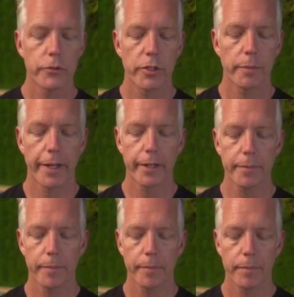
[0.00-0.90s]
G minor,
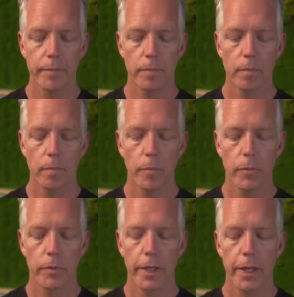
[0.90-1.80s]

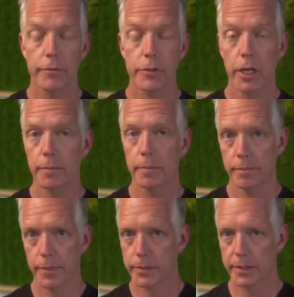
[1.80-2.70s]
F sharp,
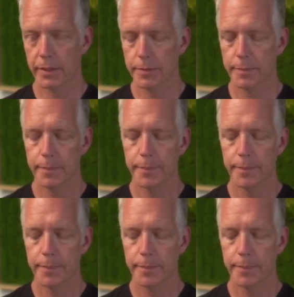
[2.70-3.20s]
major 7.